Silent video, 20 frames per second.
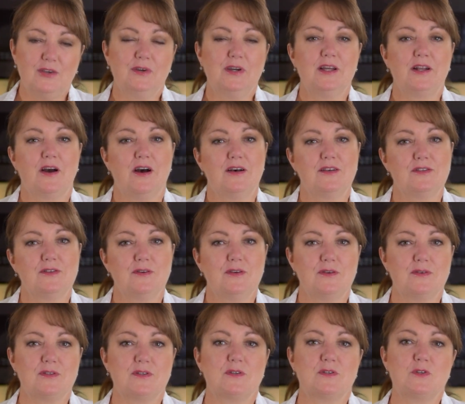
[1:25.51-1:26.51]
You can also
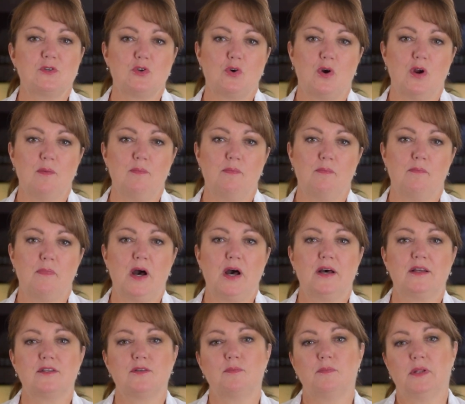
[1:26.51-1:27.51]
use a
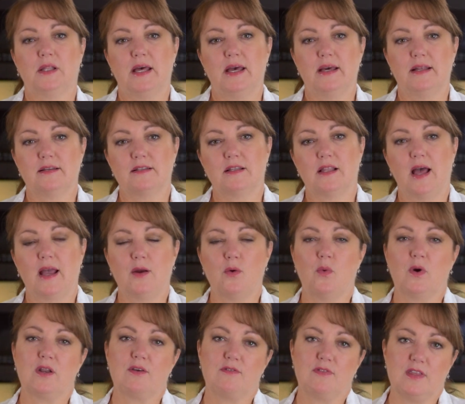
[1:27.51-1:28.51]
store-bought blend
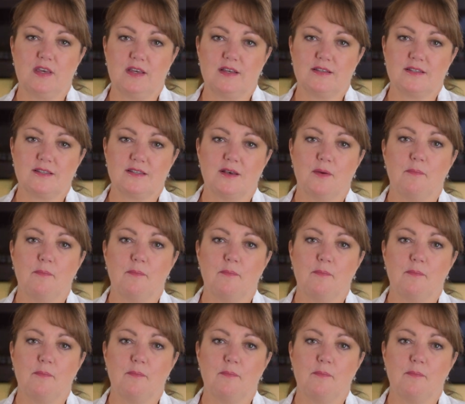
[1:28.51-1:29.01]
like one of these.